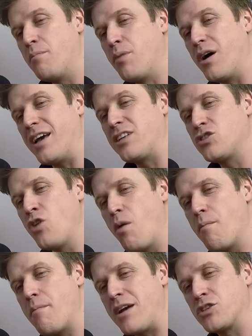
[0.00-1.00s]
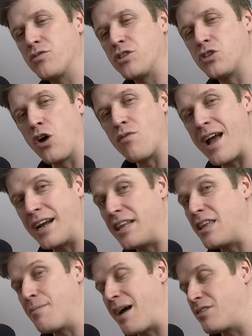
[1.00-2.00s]
but it's not measuring directly
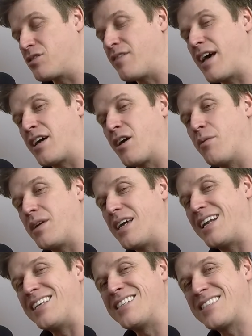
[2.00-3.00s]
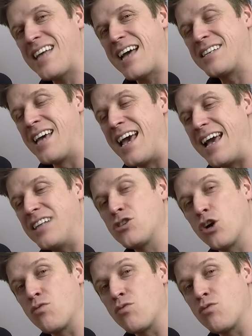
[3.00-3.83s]
the amount of air going in. Instead, it's got a